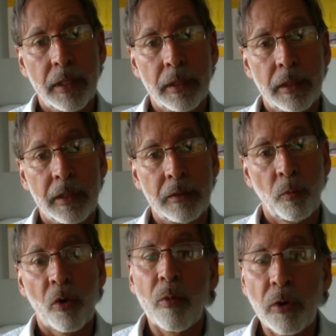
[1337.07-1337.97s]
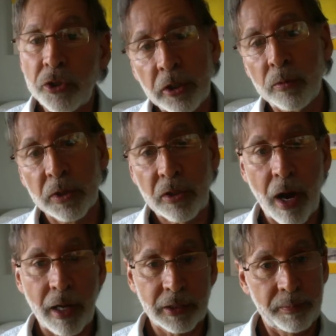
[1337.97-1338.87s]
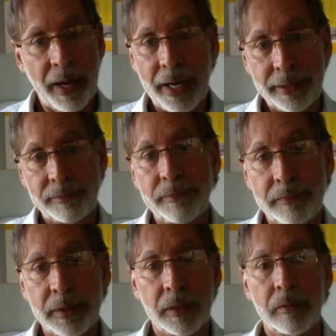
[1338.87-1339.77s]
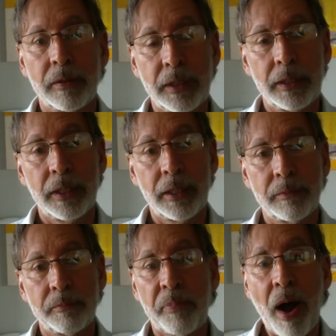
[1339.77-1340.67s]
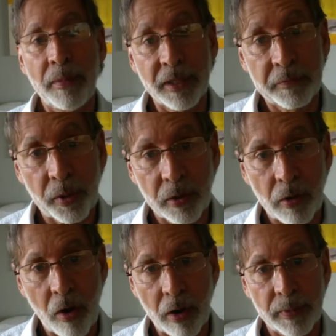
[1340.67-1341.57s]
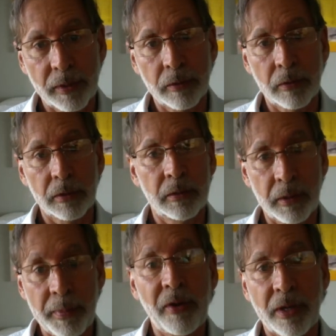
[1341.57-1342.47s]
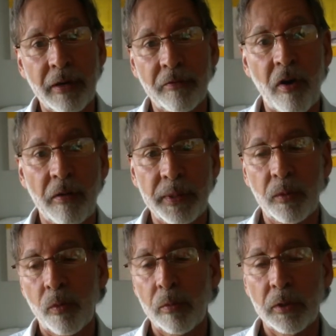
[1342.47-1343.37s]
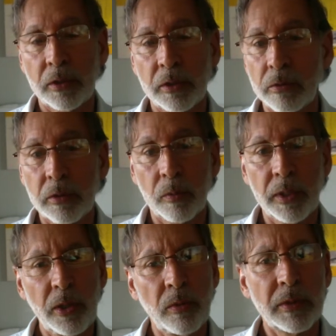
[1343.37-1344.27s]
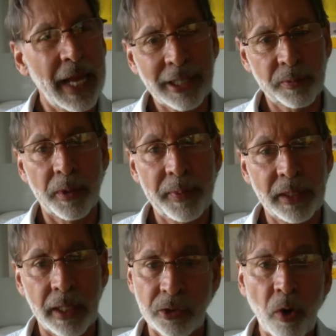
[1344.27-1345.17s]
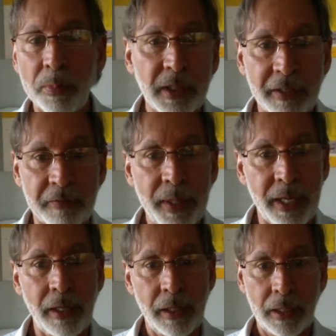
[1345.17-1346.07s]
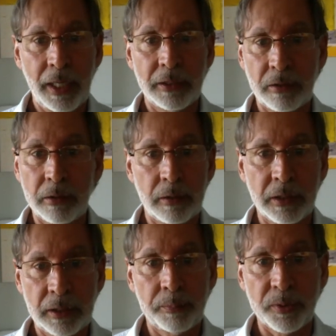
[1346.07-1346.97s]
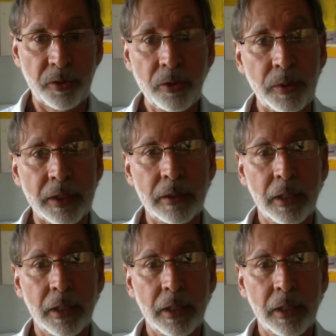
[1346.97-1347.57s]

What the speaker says: the World War II was caused by, the bombing of Pearl Harbor, or the American involvement in World War II. So we use expert opinion. And don't believe me, as the simple student,